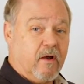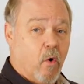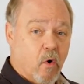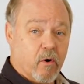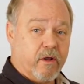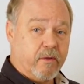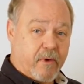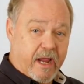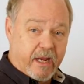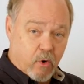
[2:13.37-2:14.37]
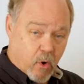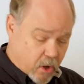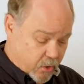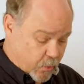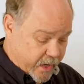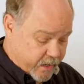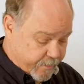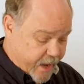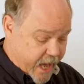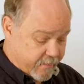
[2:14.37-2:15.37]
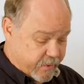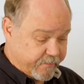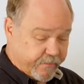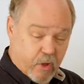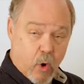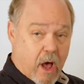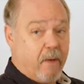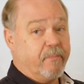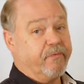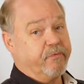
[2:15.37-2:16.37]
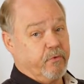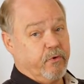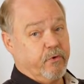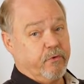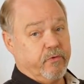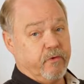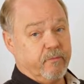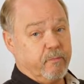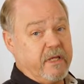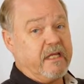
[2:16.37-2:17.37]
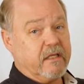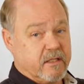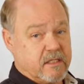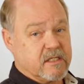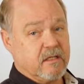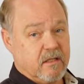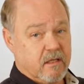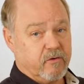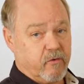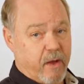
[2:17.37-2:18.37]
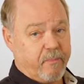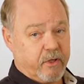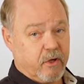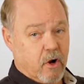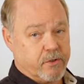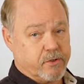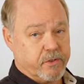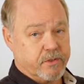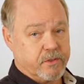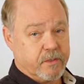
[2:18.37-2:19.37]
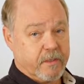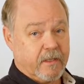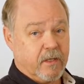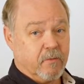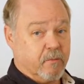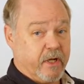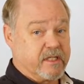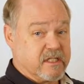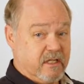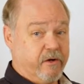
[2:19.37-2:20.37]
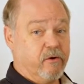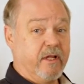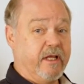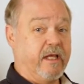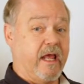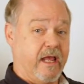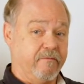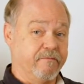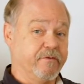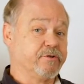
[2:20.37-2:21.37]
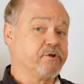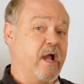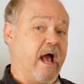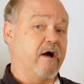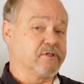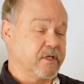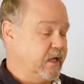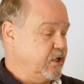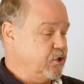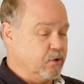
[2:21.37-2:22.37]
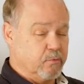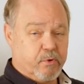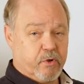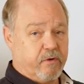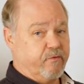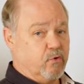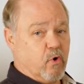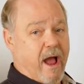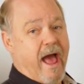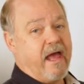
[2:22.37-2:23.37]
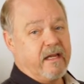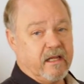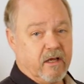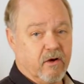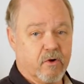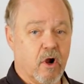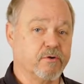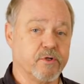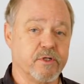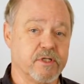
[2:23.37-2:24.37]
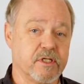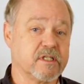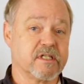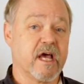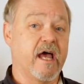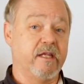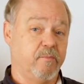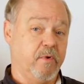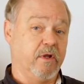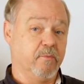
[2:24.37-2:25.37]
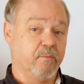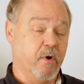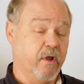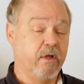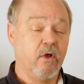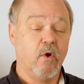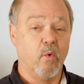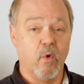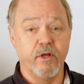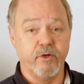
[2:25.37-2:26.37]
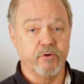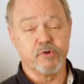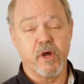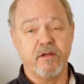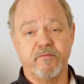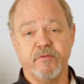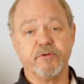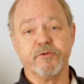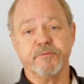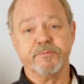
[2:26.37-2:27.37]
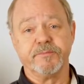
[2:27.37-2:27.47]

or it might go all the way to the bottom and flow up through the media that's in the drop in cartridge but it's literally a filter housing, and you can put a variety of cartridges inside depending upon what you're trying to filter.